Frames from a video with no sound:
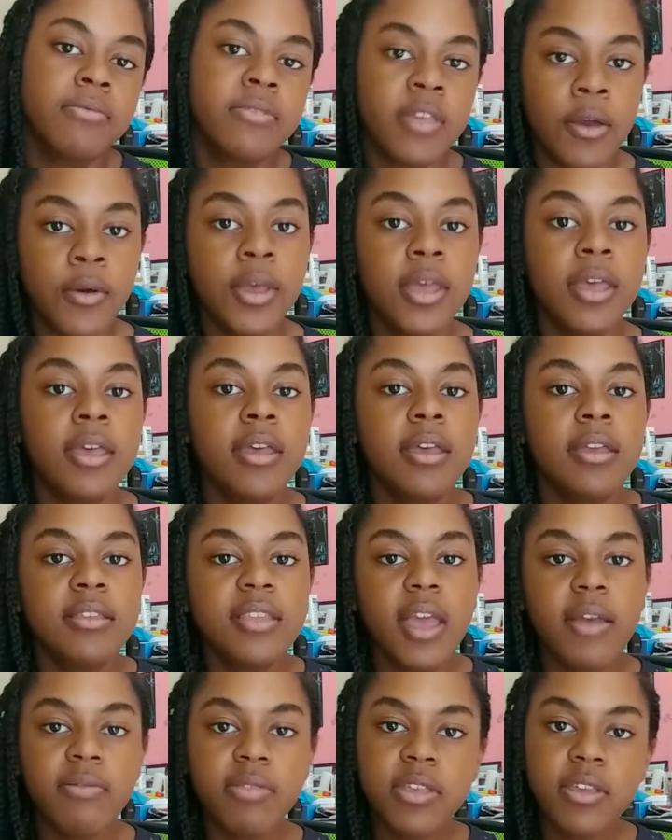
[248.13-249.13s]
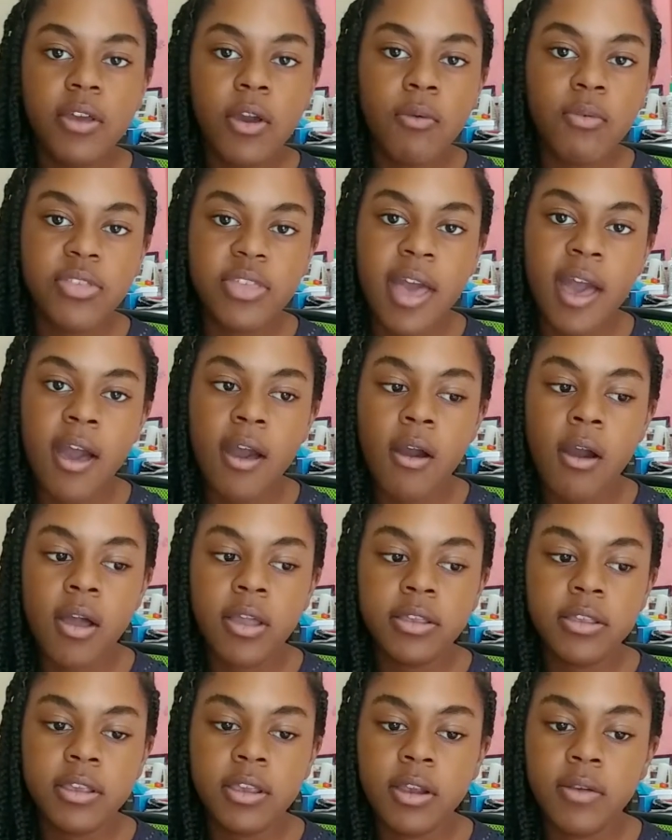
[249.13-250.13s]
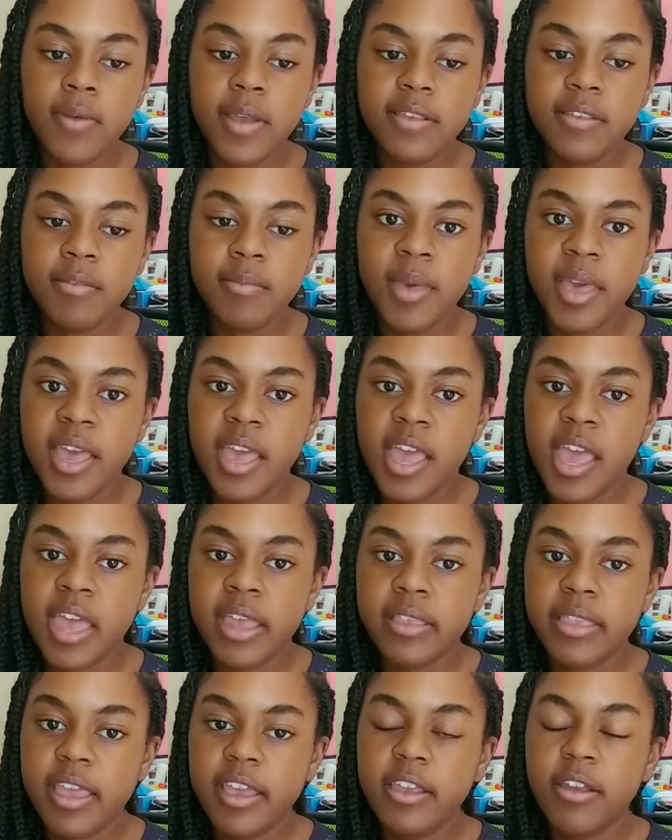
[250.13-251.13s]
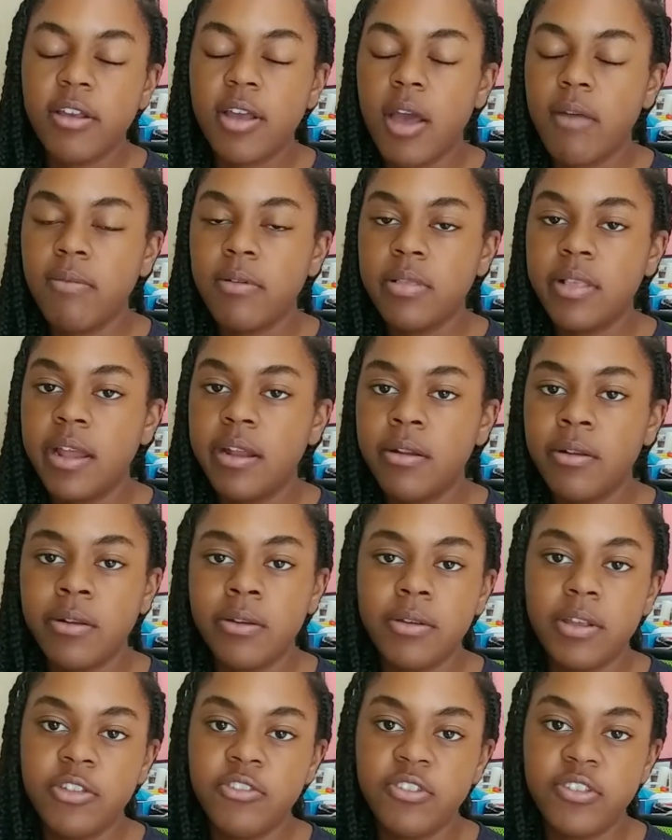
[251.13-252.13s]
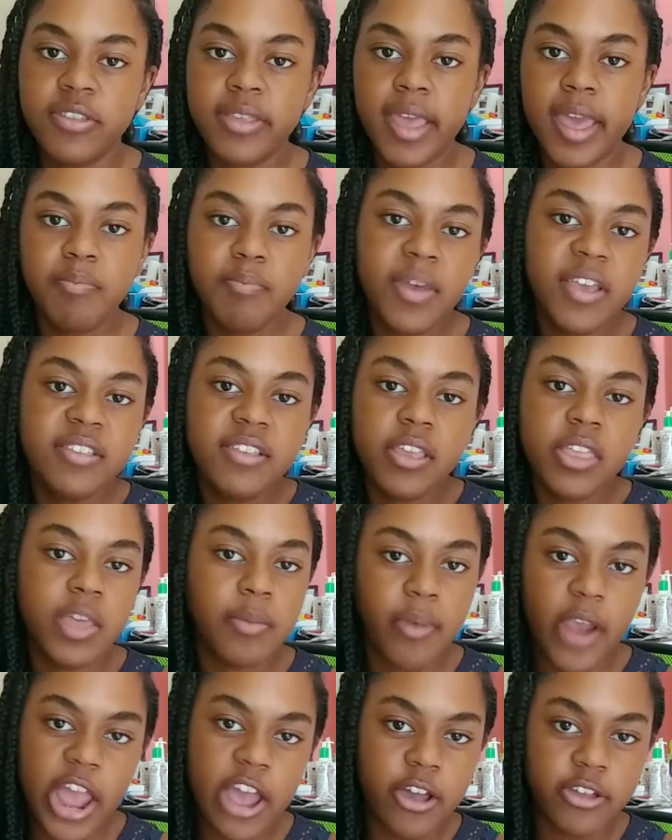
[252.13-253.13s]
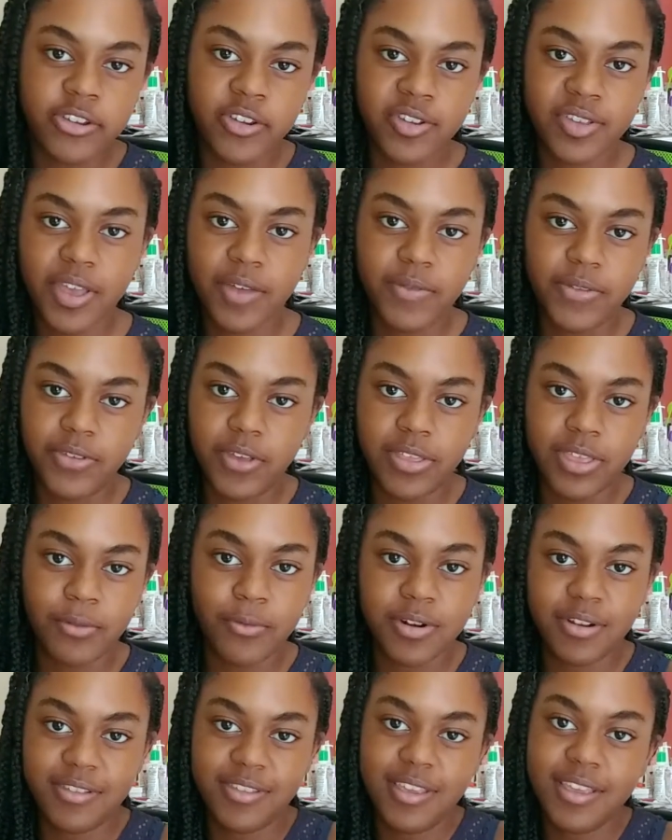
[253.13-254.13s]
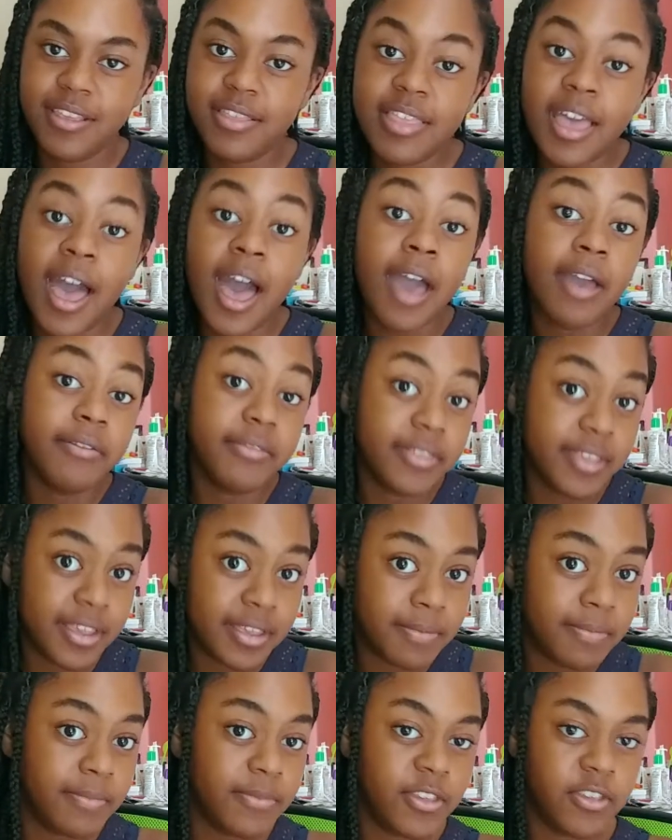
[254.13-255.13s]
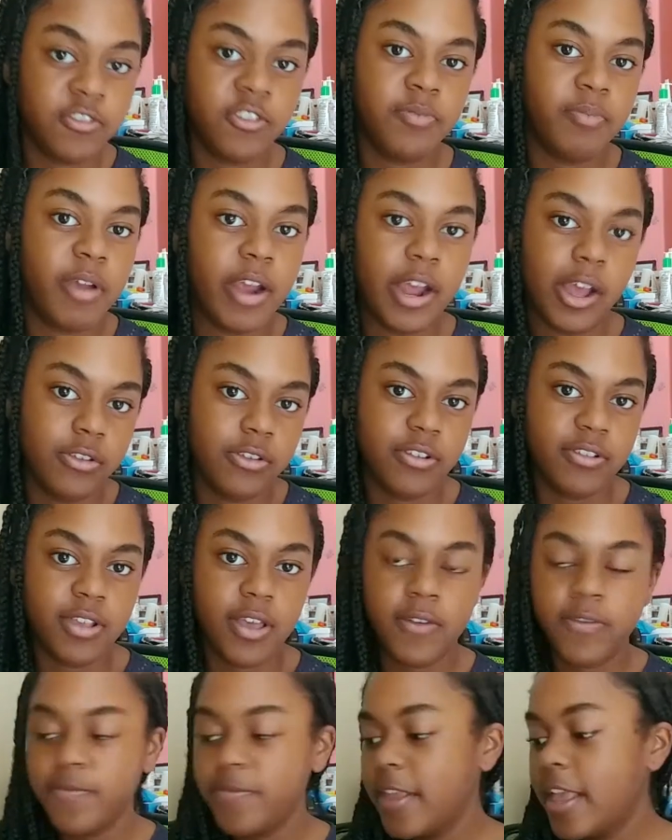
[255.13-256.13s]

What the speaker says: So definitely go with that on your resume and like your cover letter, and just like basically brag on yourself is all they want to see, that I've seen. So just brag on yourself.